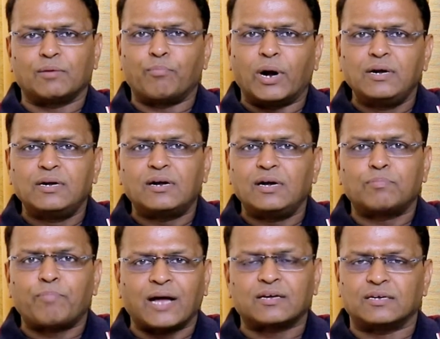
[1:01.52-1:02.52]
a
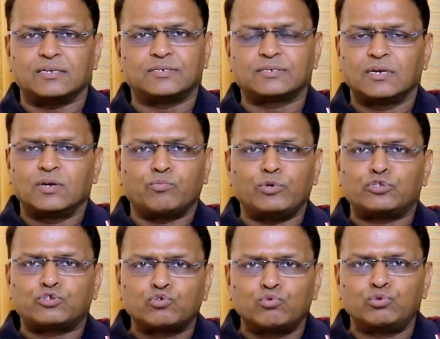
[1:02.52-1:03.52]
bundled package which
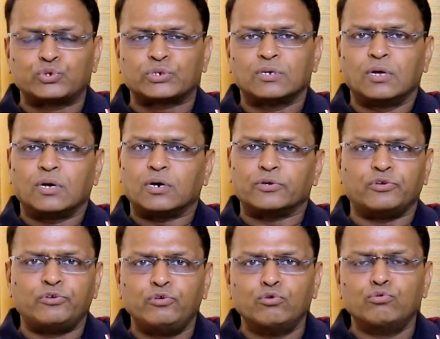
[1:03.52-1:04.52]
suits a
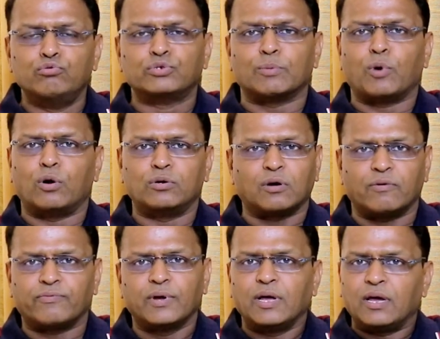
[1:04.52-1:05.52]
huge amount
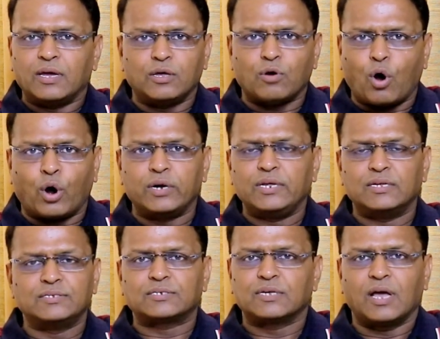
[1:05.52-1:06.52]
of
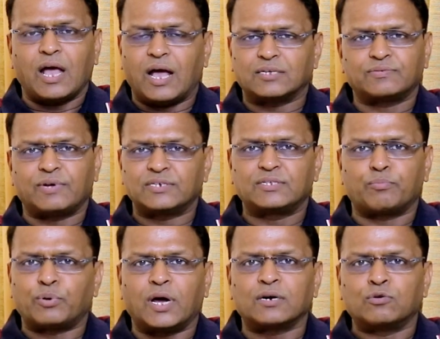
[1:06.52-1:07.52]
audience as far as the product